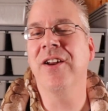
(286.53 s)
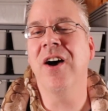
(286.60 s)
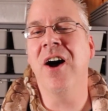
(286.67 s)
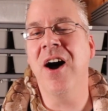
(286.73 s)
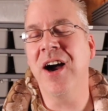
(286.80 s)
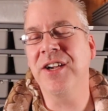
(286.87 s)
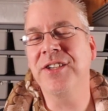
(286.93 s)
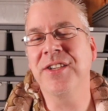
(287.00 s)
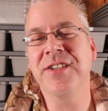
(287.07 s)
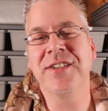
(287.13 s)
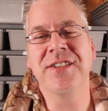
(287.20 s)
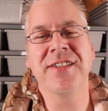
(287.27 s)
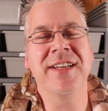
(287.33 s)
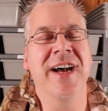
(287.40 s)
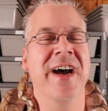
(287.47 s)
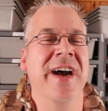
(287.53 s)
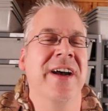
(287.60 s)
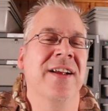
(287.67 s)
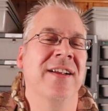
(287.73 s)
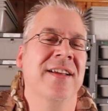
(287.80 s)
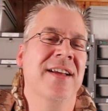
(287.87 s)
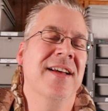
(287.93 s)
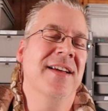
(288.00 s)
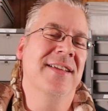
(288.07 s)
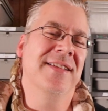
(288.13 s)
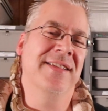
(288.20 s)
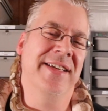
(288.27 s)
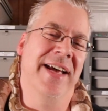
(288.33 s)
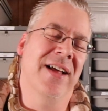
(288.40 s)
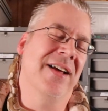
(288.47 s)
an auction style
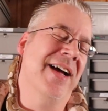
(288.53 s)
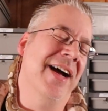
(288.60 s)
sale,